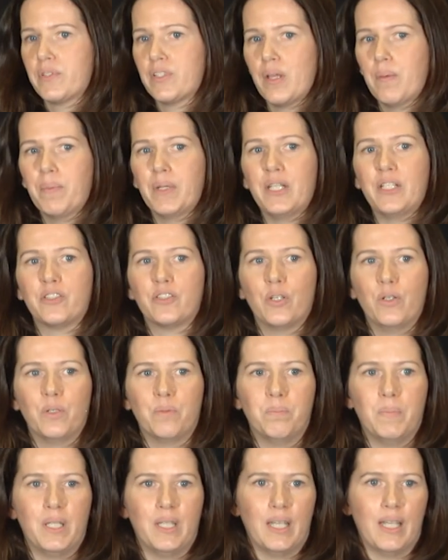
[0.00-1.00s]
somebody
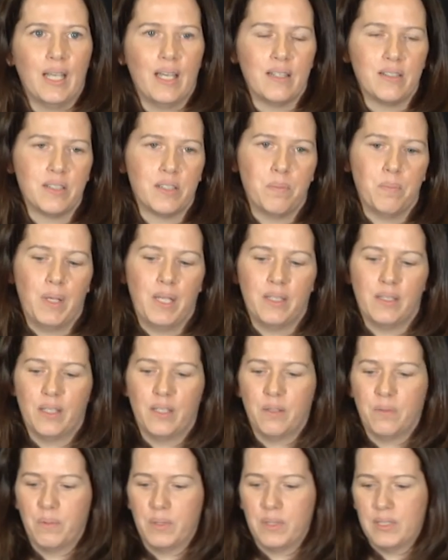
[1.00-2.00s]
told me they estimate
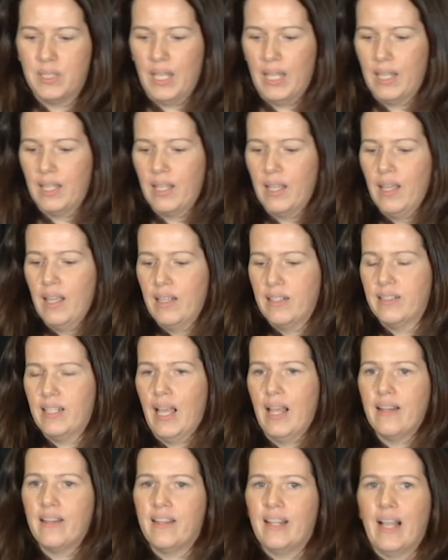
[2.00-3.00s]
that it would take
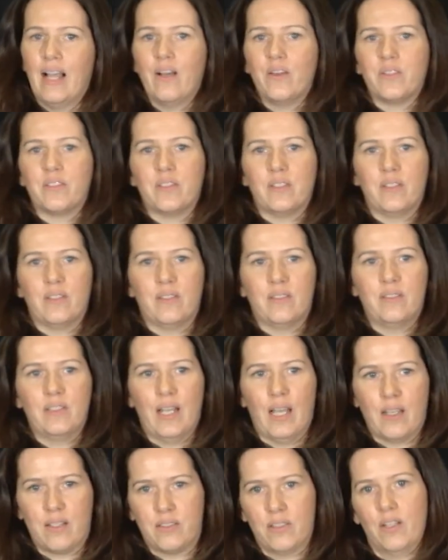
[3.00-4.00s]
10,000
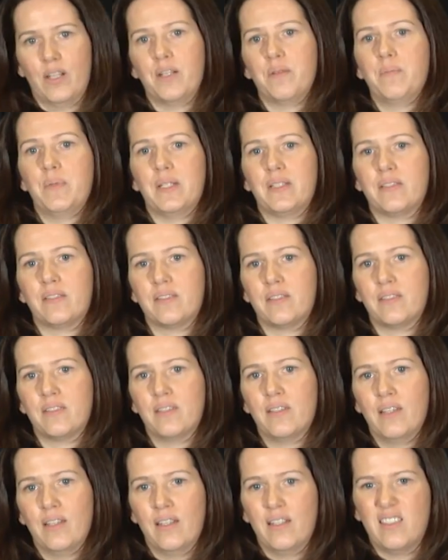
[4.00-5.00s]
taxonomists
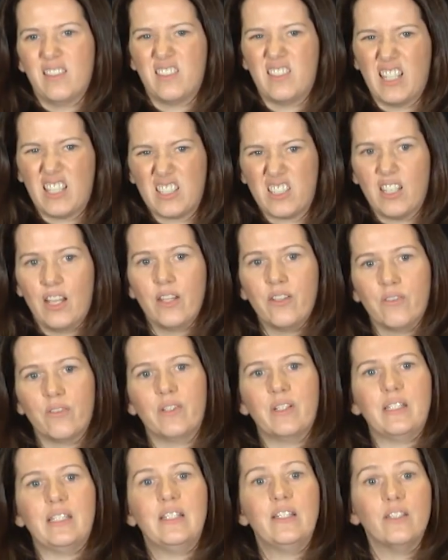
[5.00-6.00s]

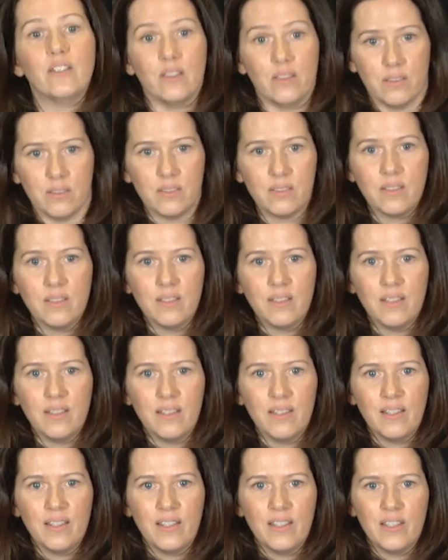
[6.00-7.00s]
600 years
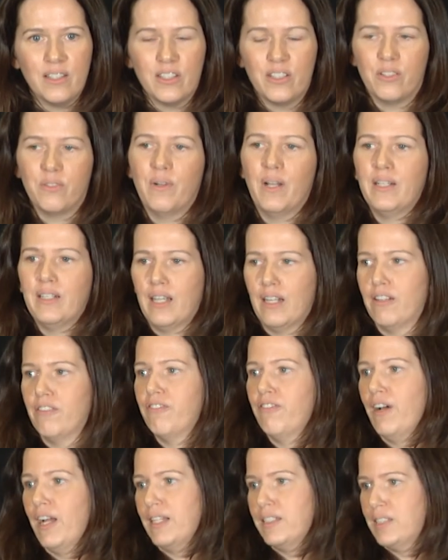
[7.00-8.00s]
to
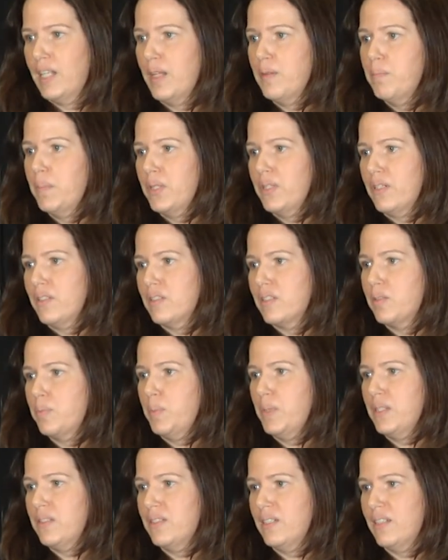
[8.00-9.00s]
identify 10 million
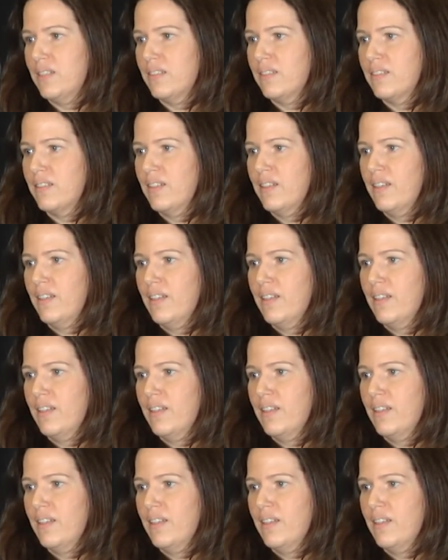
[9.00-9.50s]
species.